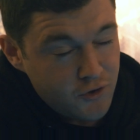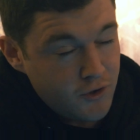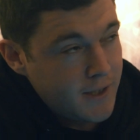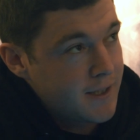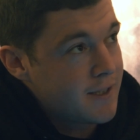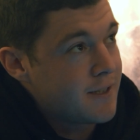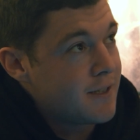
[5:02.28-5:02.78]

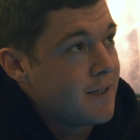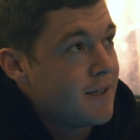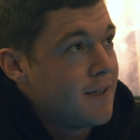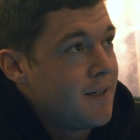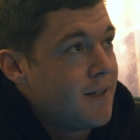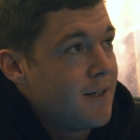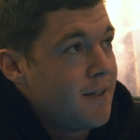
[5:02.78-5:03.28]
drink
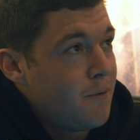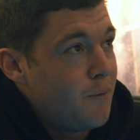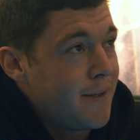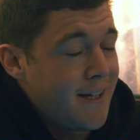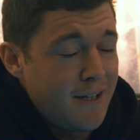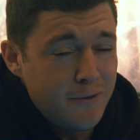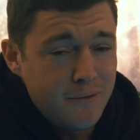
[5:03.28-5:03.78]

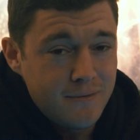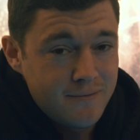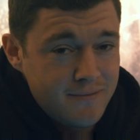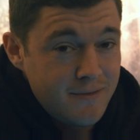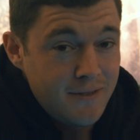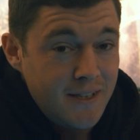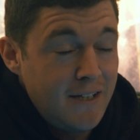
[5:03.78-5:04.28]
without
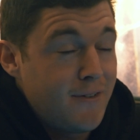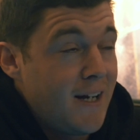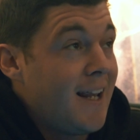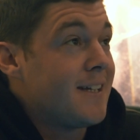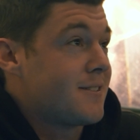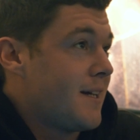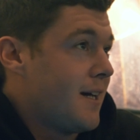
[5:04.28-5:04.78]
even
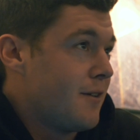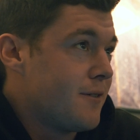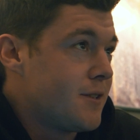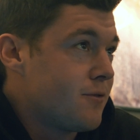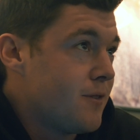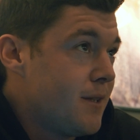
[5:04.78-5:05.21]
less calories,